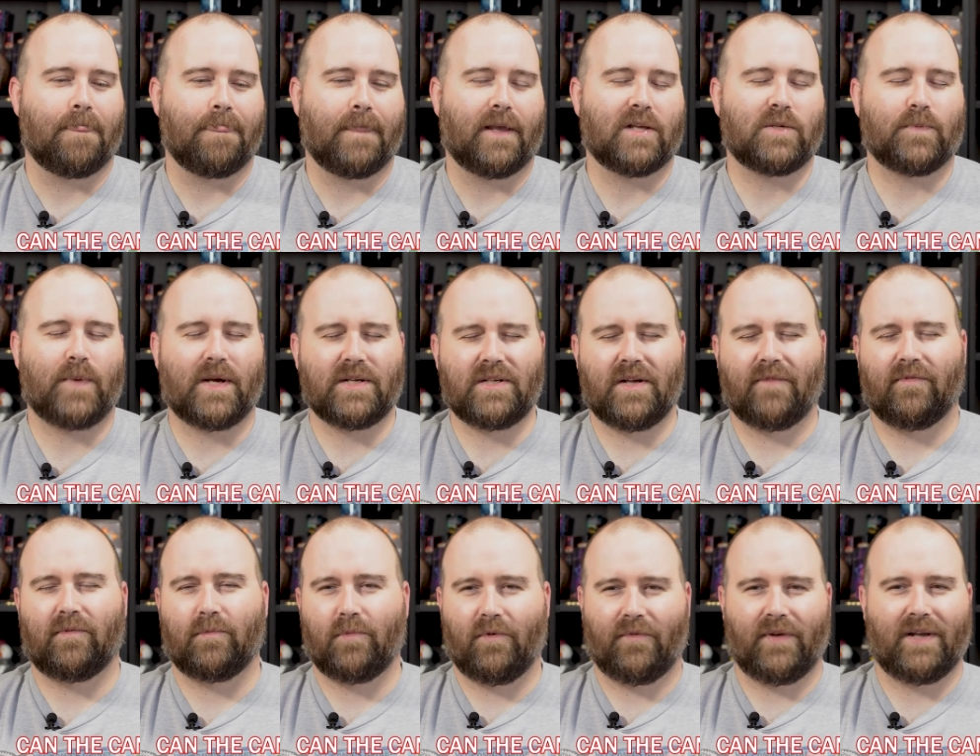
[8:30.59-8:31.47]

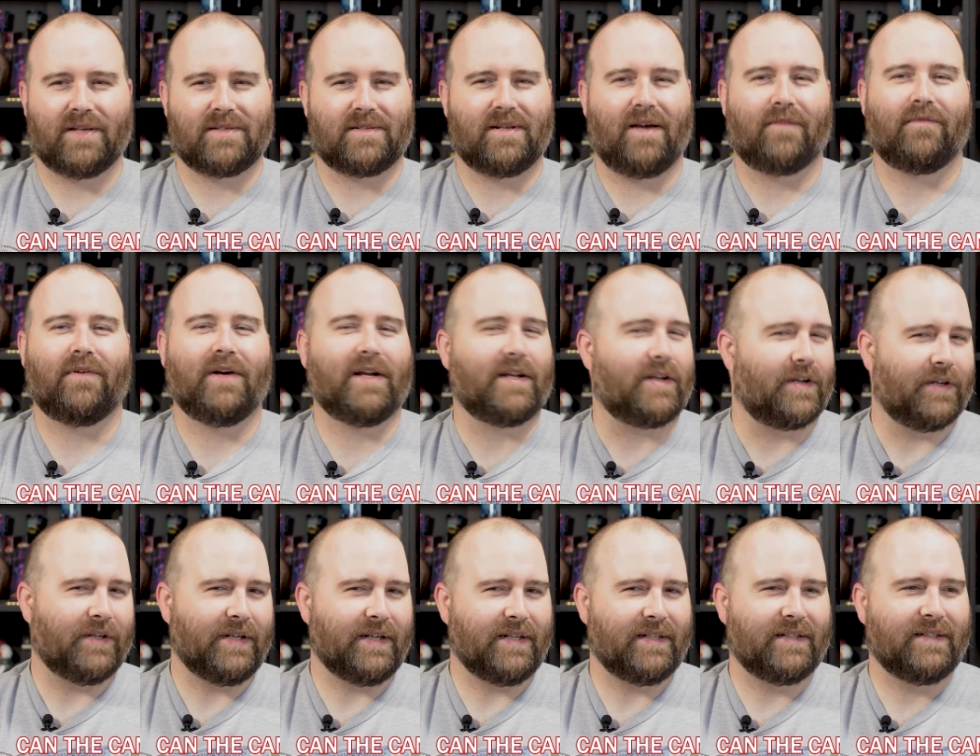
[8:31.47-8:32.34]
Especially if the movie is not very
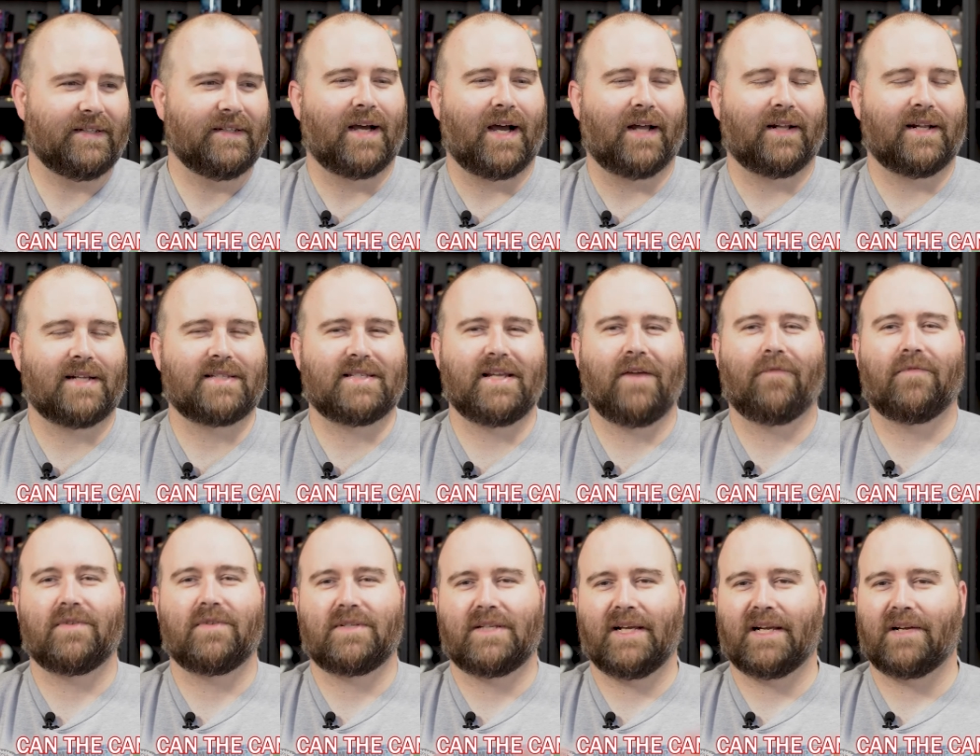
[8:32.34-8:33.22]
good. Let's say
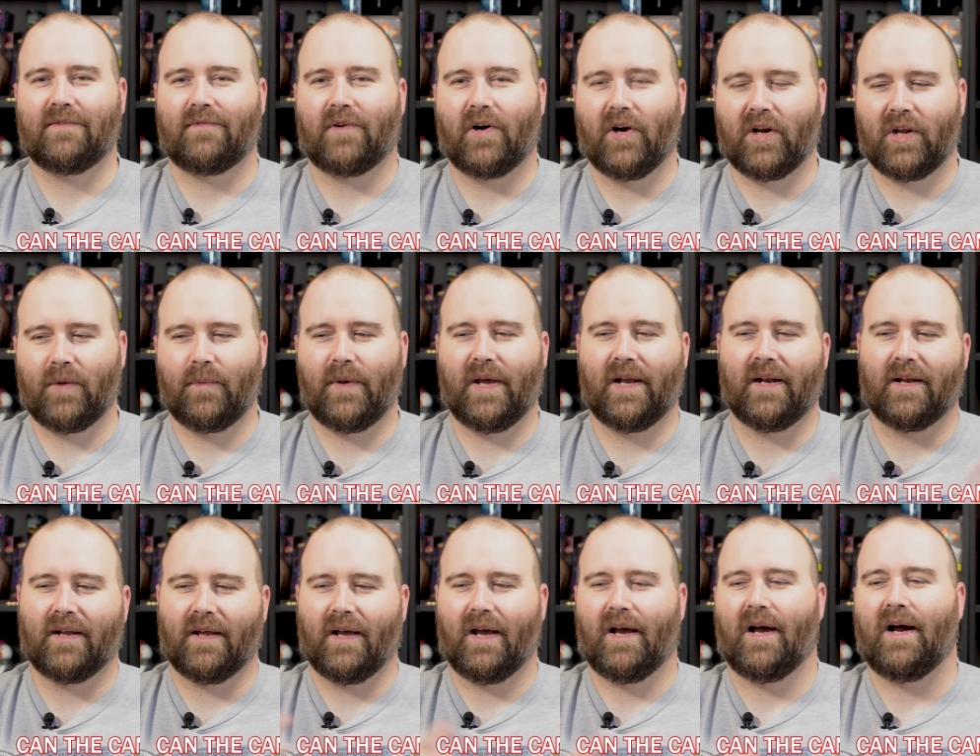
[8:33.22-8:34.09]
for sake of
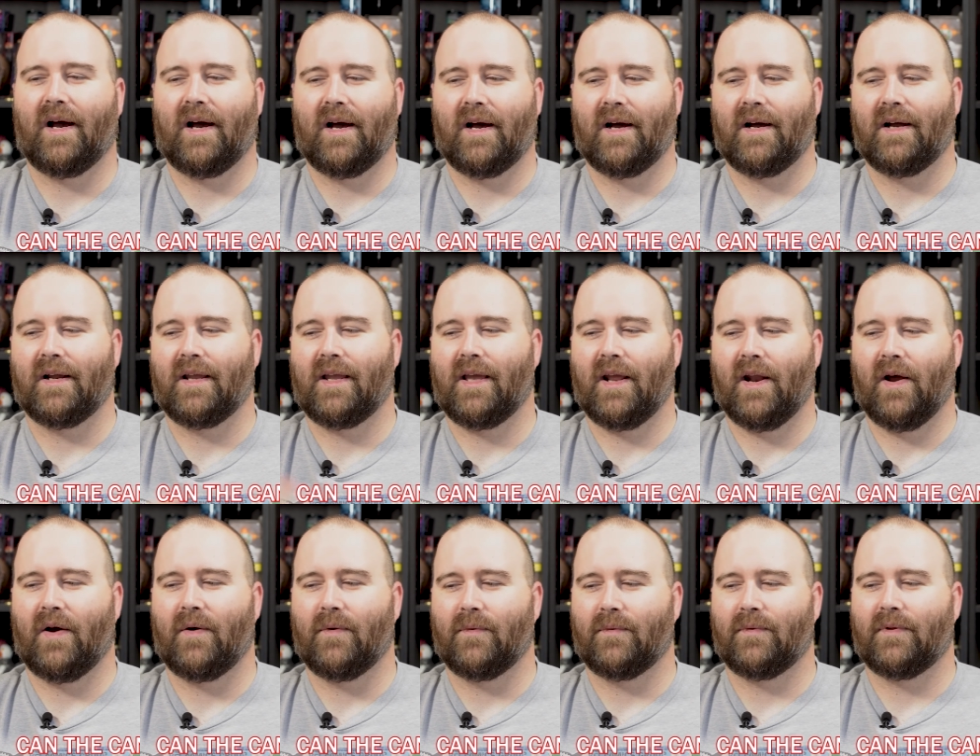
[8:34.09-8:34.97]
argument,
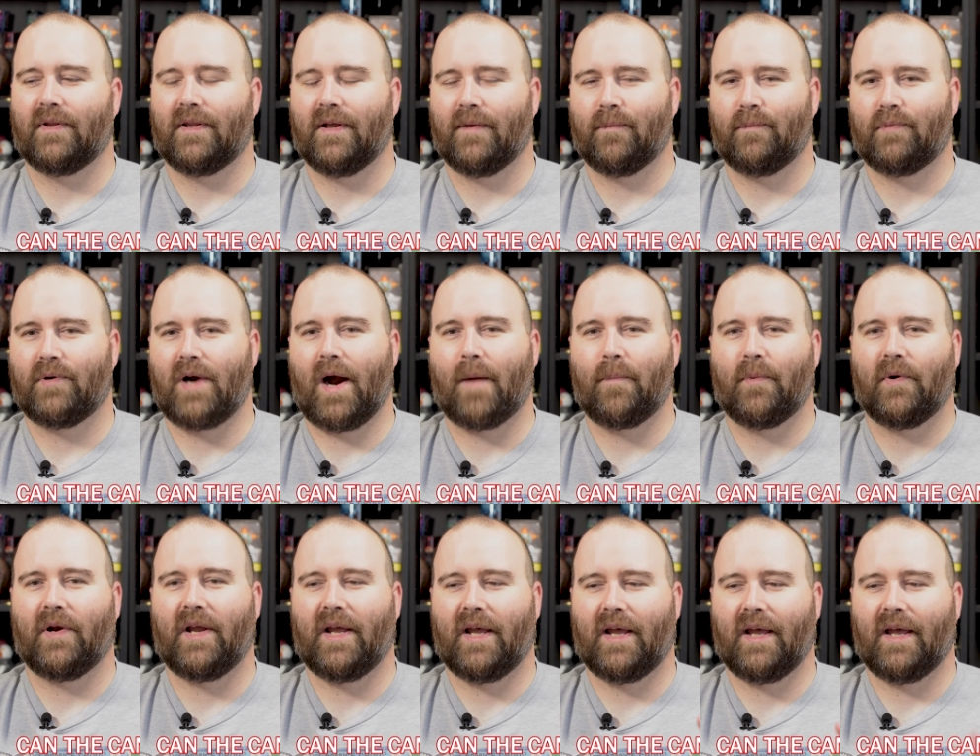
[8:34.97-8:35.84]
the
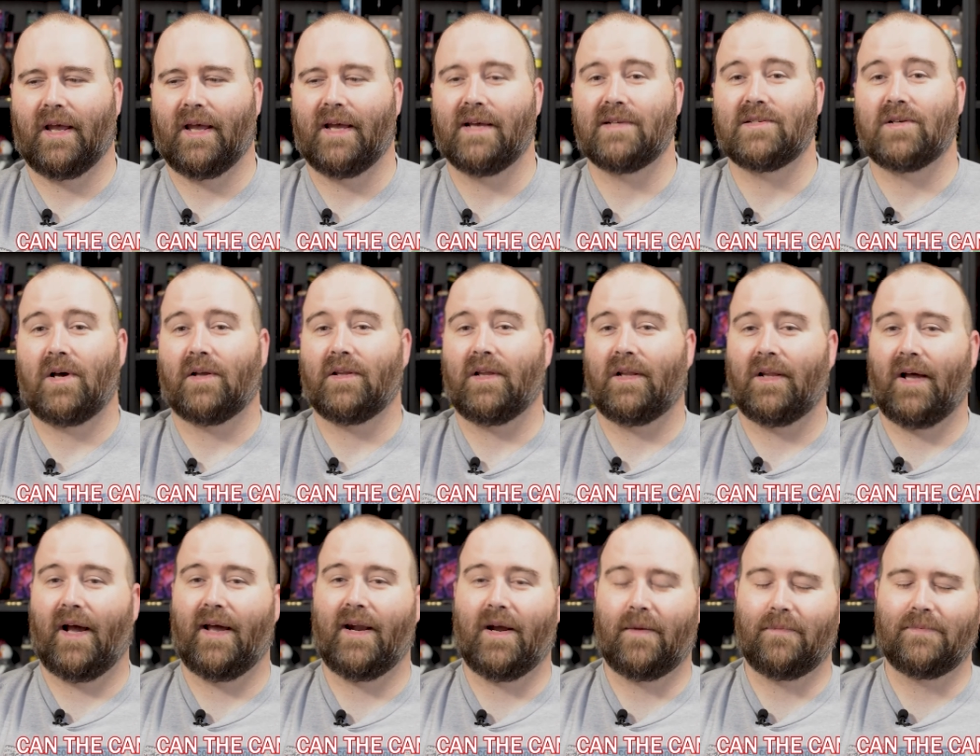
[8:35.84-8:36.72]
property is on the
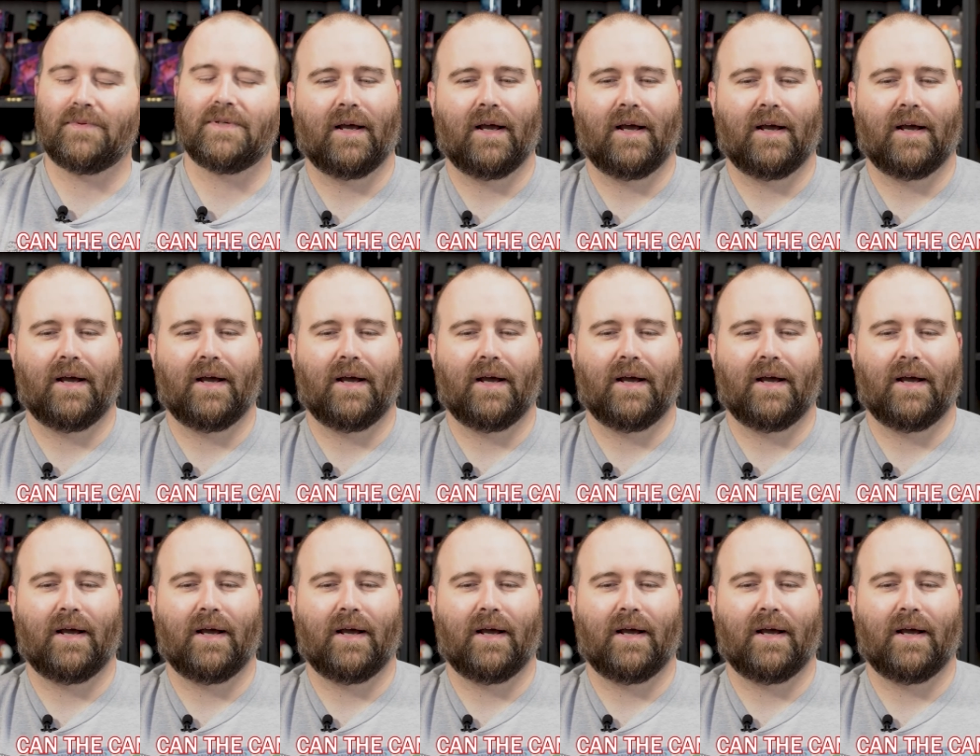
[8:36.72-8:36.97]
lineup.